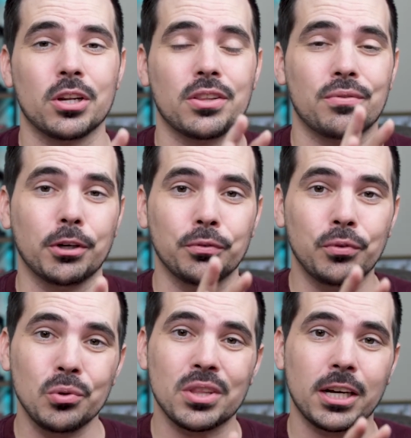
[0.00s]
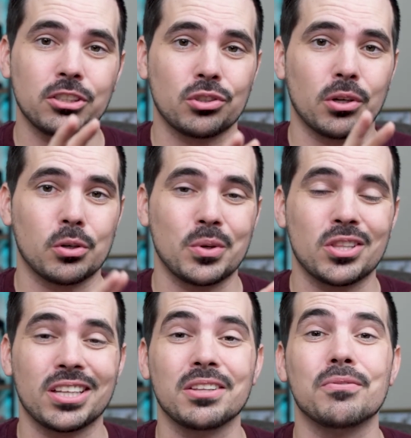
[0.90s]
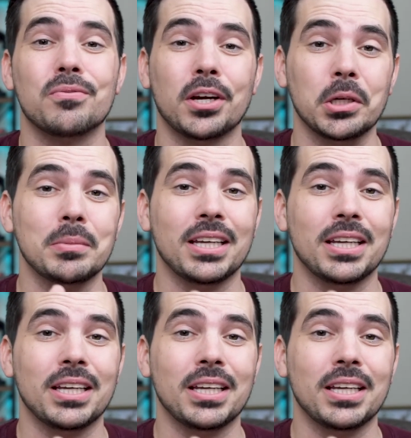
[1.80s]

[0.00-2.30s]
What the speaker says: of the very few that I started with at the very